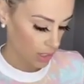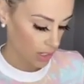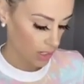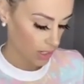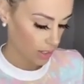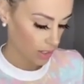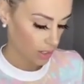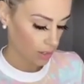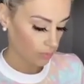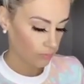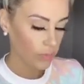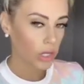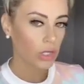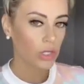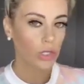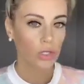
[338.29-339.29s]
a
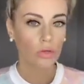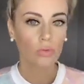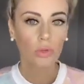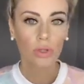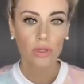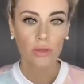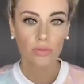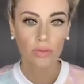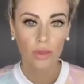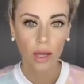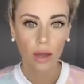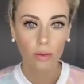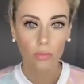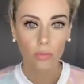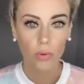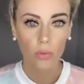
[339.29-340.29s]
good rule of
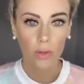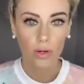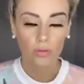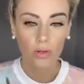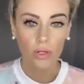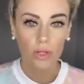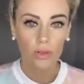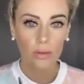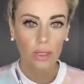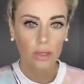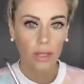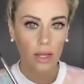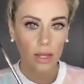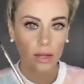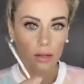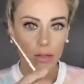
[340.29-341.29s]
thumb whenever you're doing that